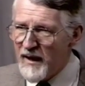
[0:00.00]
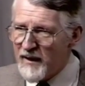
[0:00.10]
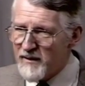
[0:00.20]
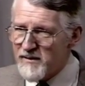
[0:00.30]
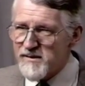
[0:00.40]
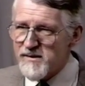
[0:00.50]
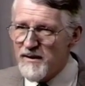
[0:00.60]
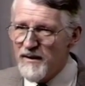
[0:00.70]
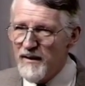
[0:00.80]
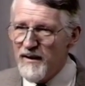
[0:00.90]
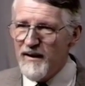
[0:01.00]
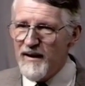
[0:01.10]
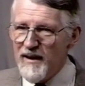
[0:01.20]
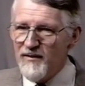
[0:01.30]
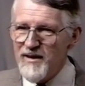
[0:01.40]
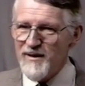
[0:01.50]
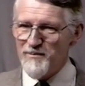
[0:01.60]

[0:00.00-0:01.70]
Acts, in the